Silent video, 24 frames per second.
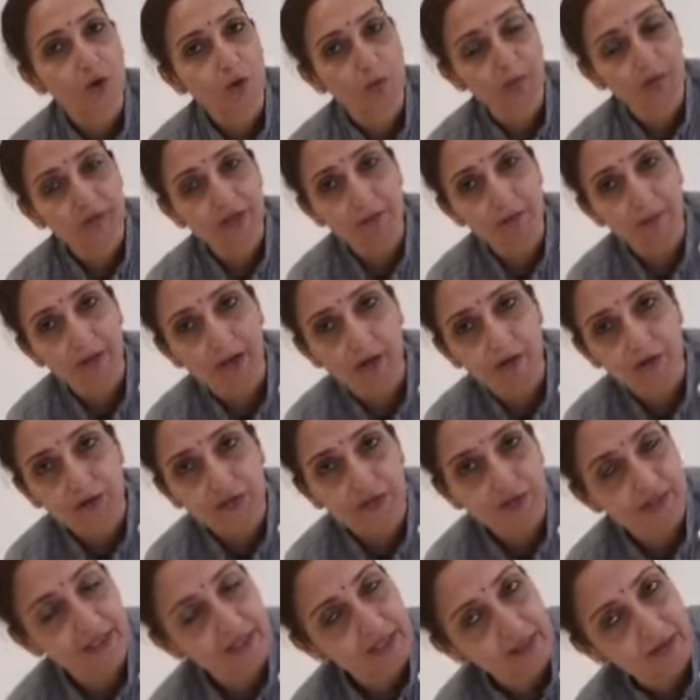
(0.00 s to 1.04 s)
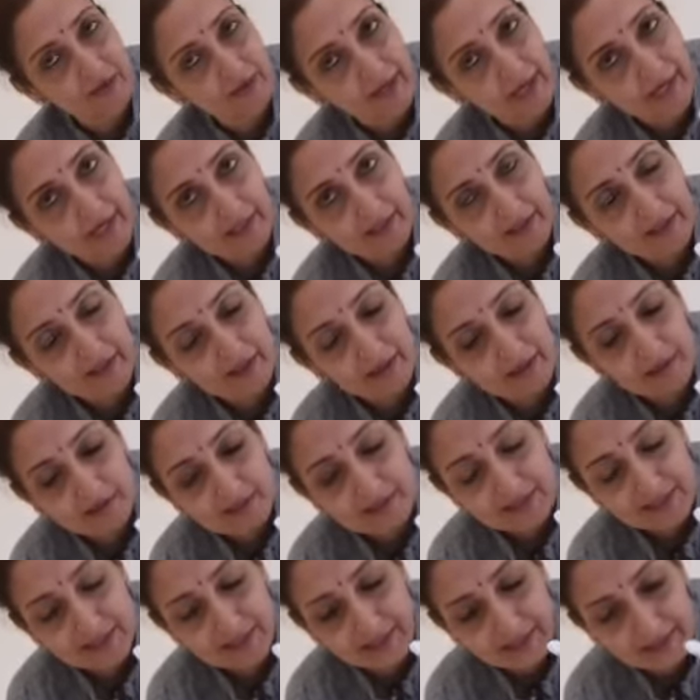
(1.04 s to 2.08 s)
open your mouth, tilt your head
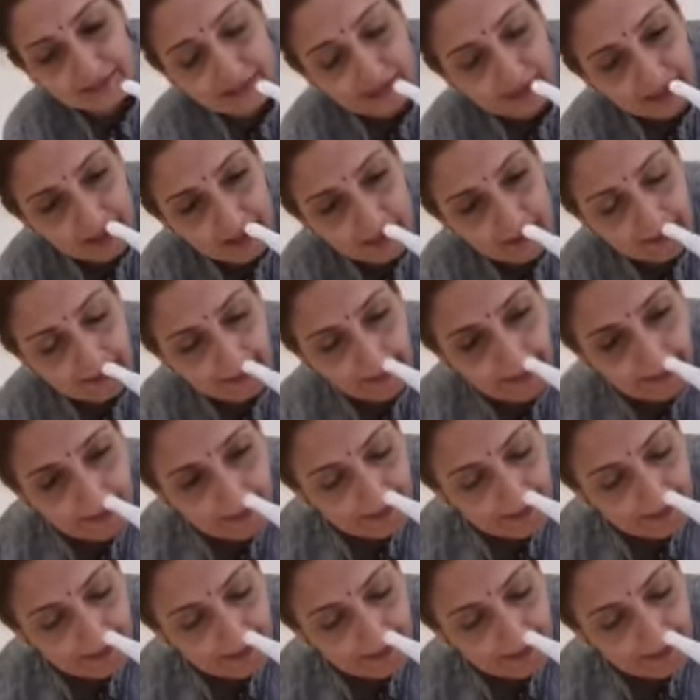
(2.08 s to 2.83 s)
slightly.